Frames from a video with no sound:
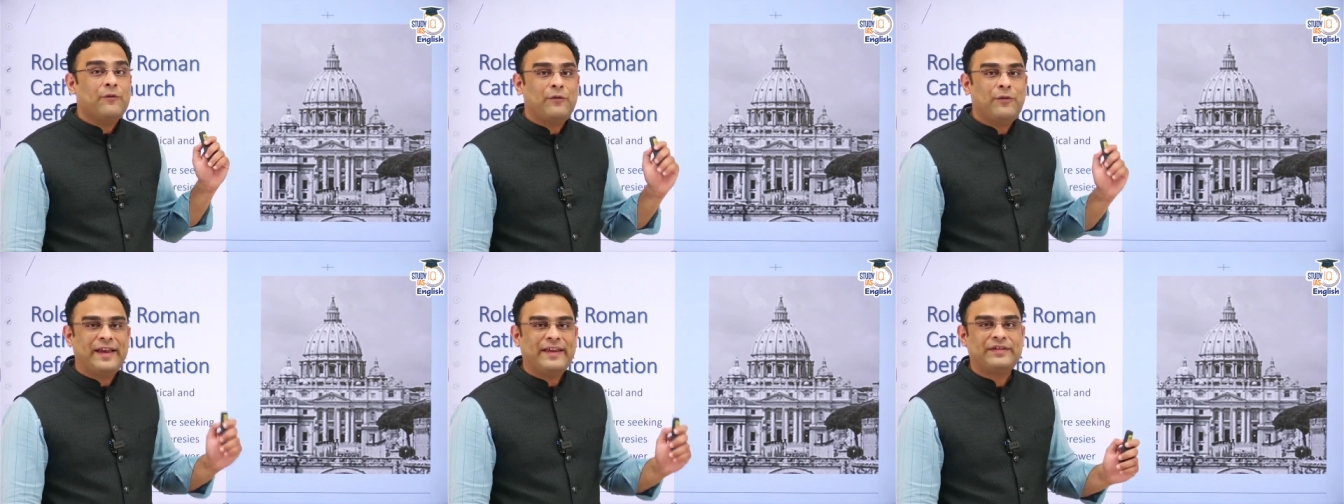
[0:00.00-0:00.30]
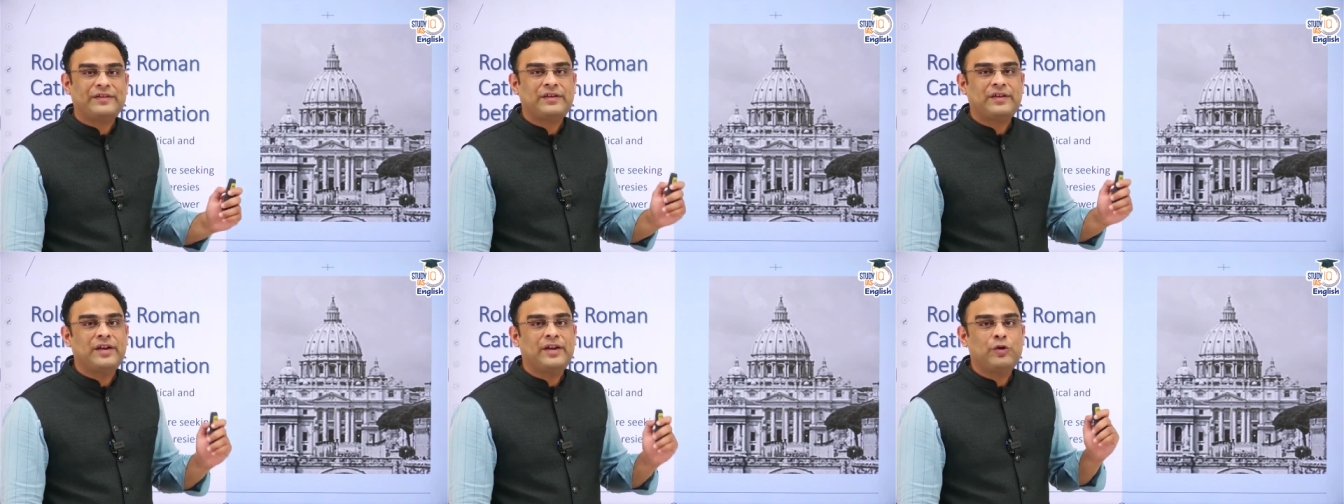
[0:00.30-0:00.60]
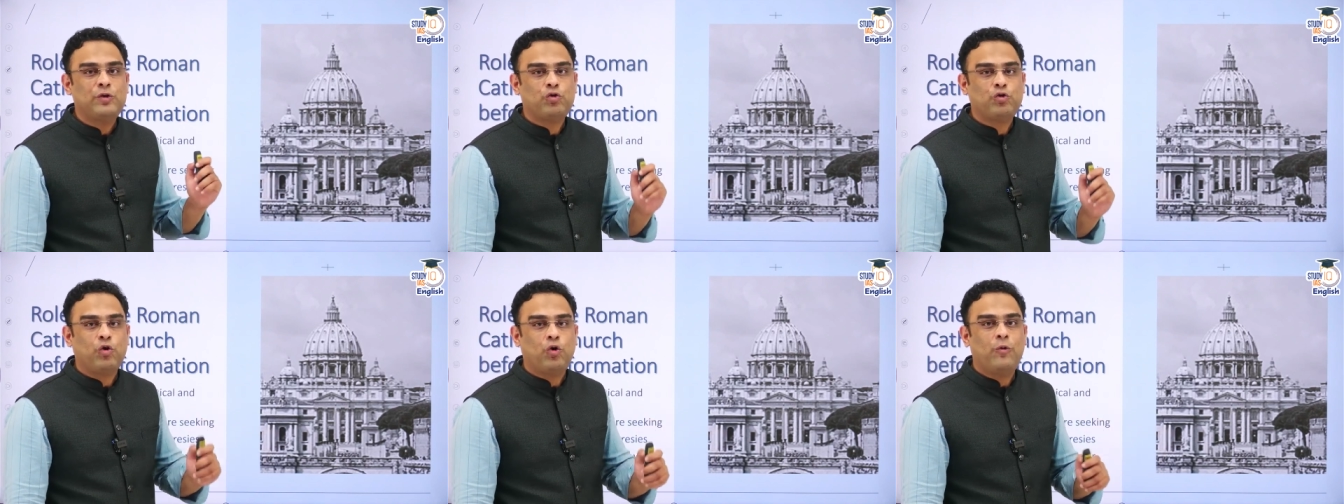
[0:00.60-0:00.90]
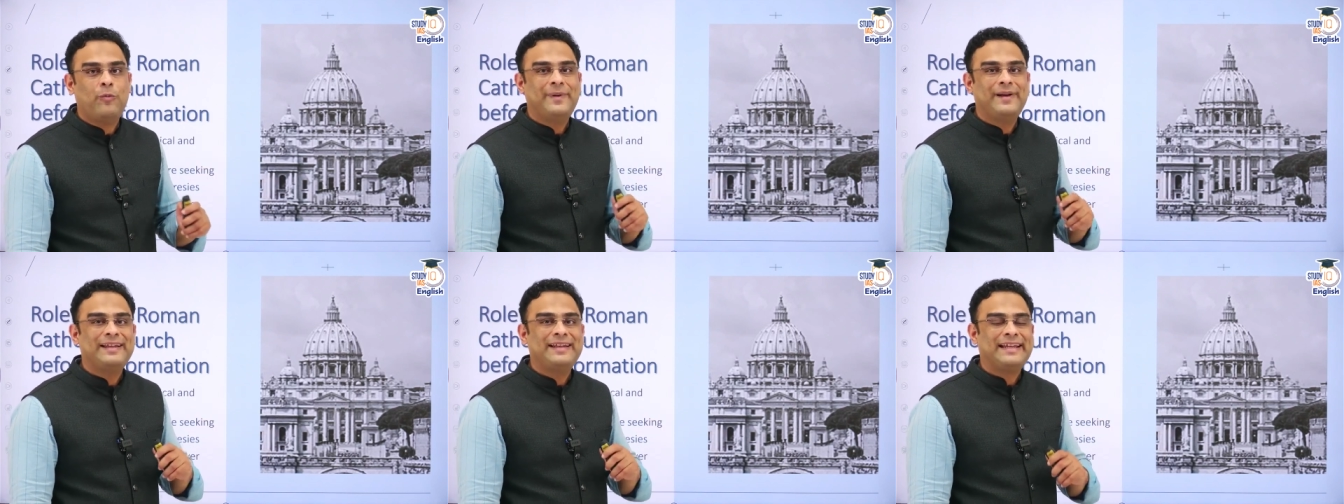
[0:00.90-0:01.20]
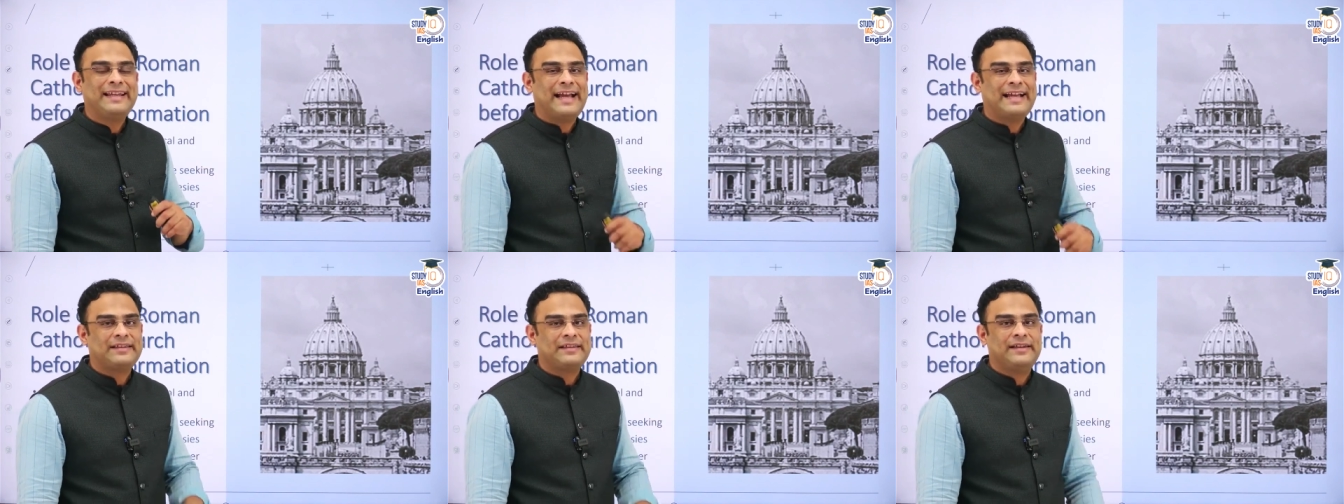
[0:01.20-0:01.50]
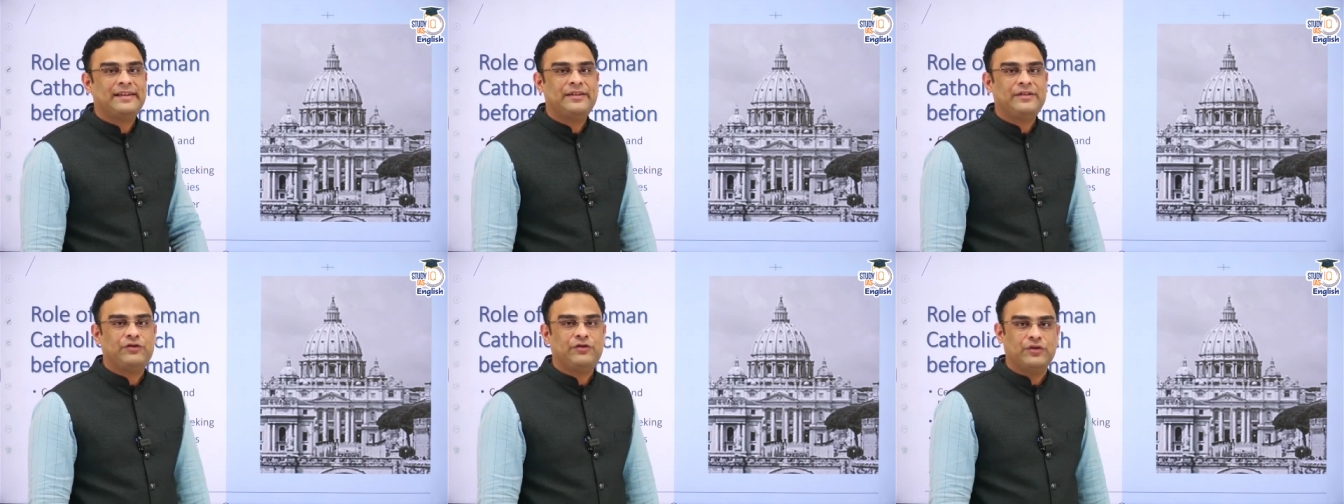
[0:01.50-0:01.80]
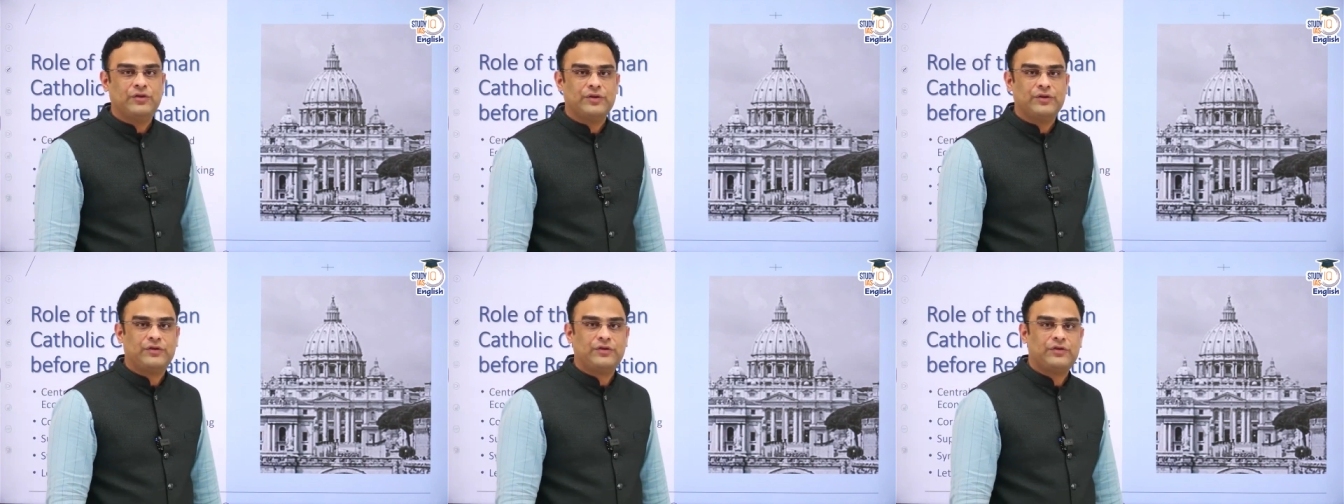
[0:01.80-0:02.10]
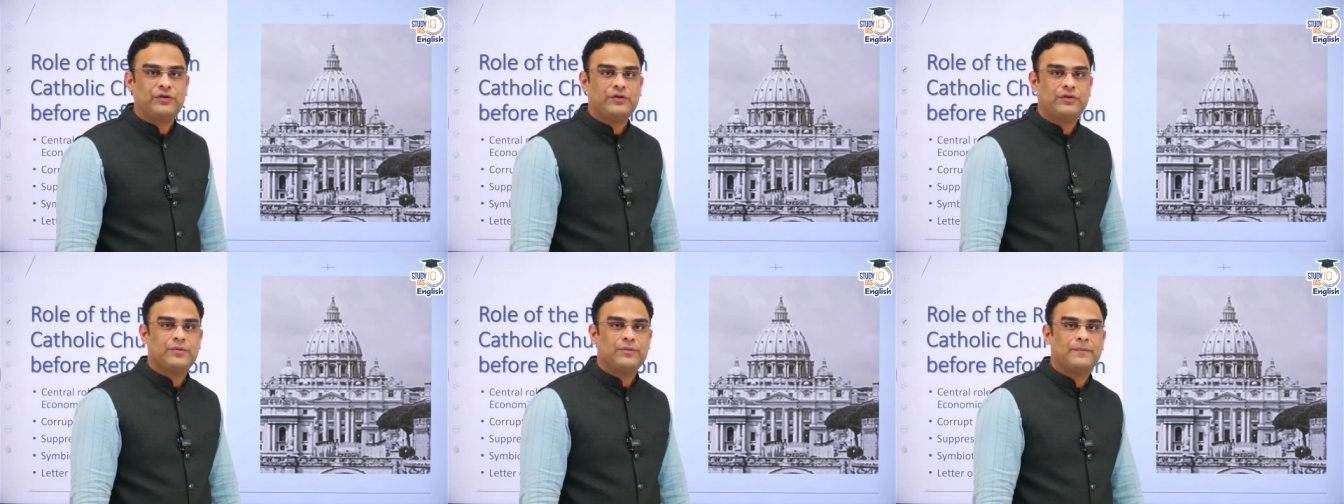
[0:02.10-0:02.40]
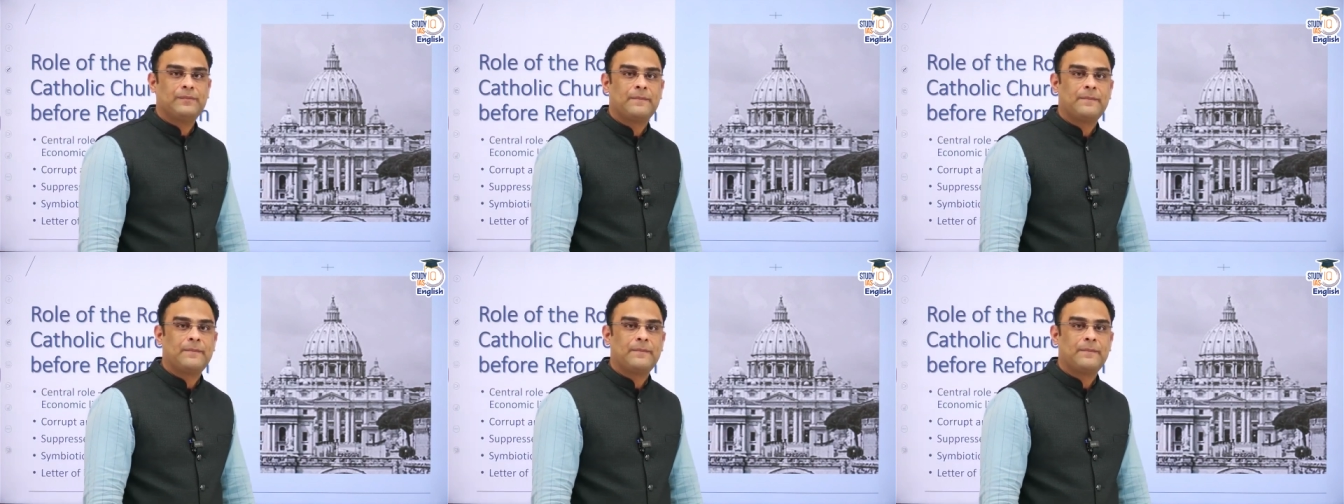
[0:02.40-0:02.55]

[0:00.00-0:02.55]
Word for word: Western Roman Catholic Church.